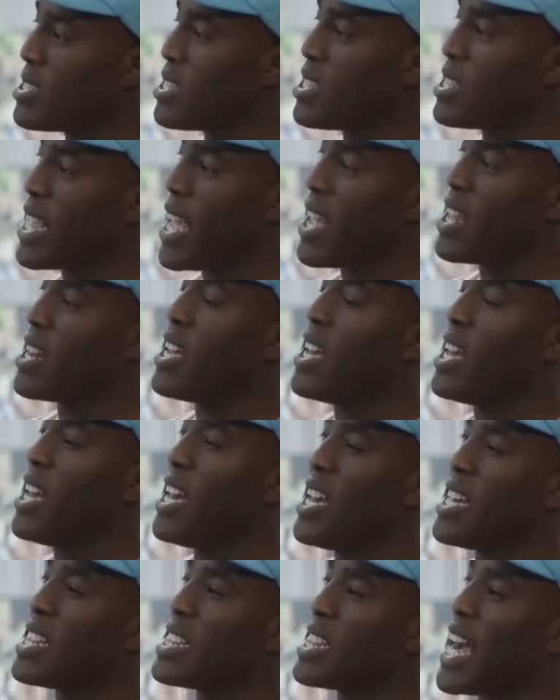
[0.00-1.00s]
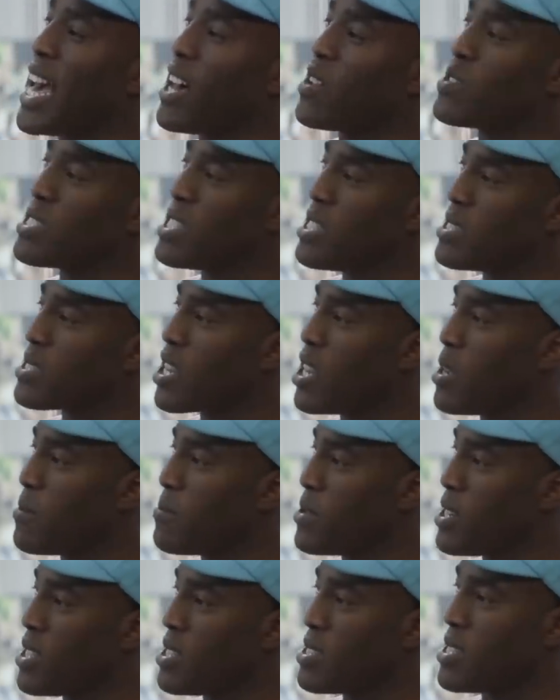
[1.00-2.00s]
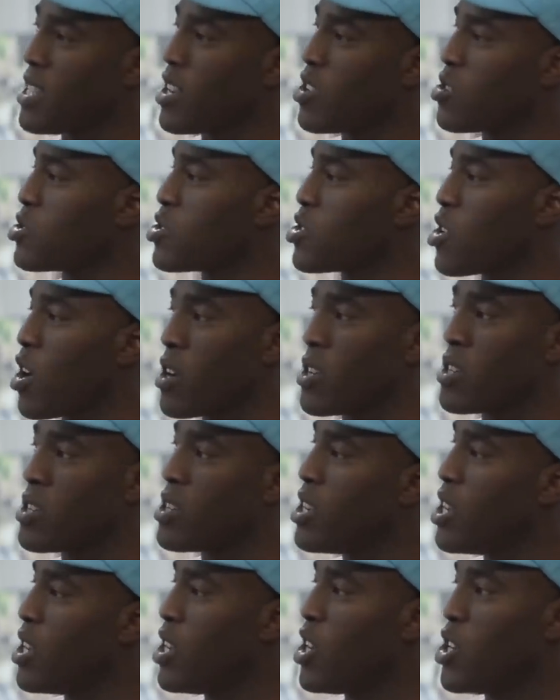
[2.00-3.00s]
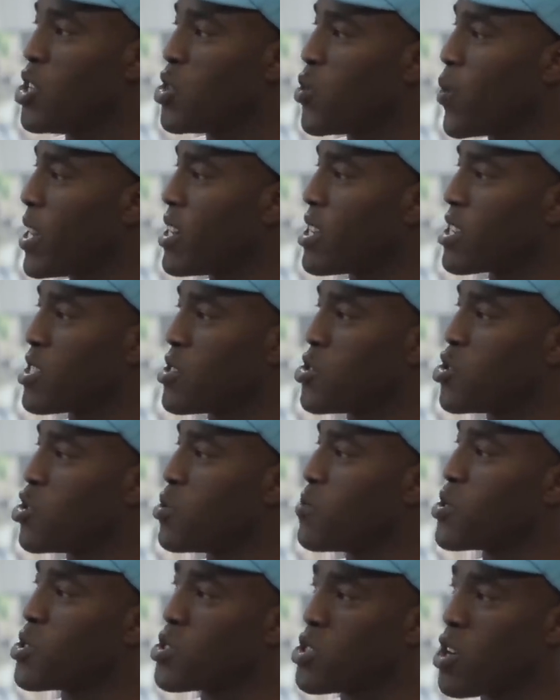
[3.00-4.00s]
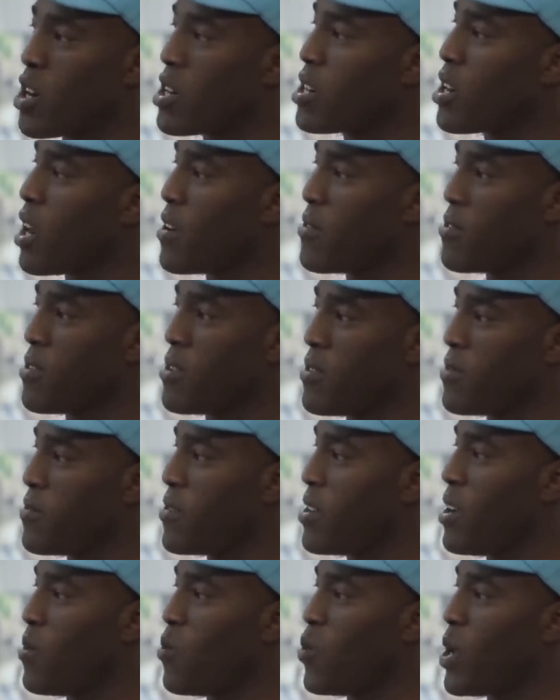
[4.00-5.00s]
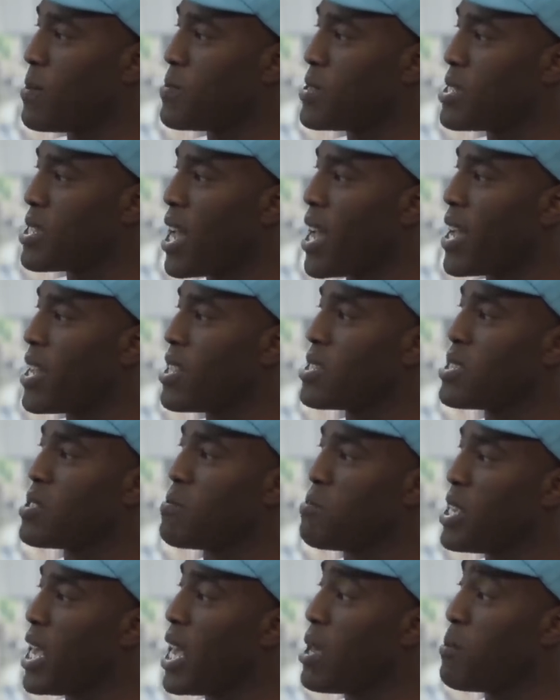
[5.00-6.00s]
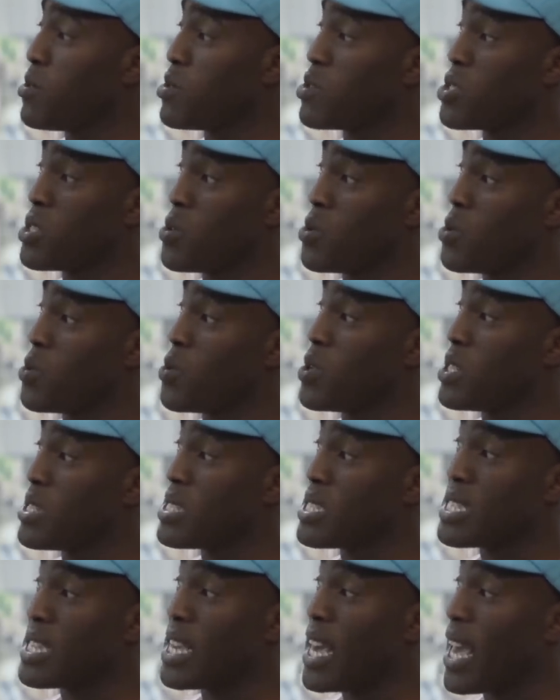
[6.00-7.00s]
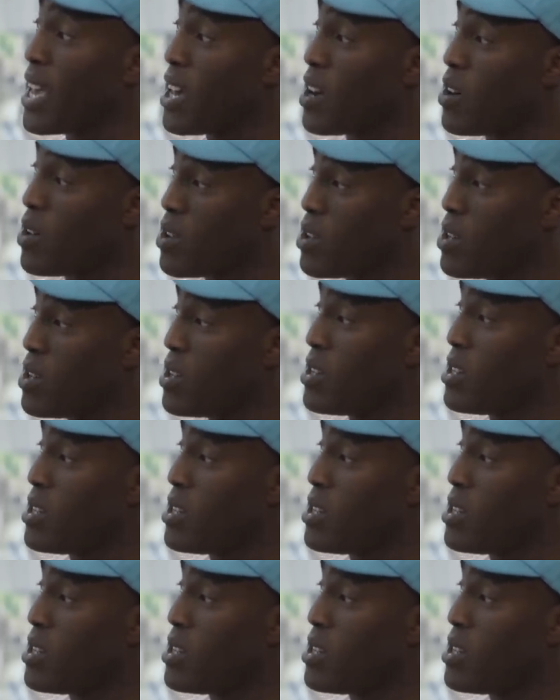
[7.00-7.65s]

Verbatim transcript: is it that allows these companies that are starting direct to consumer, starting off of a website, to be yeah. able to scale?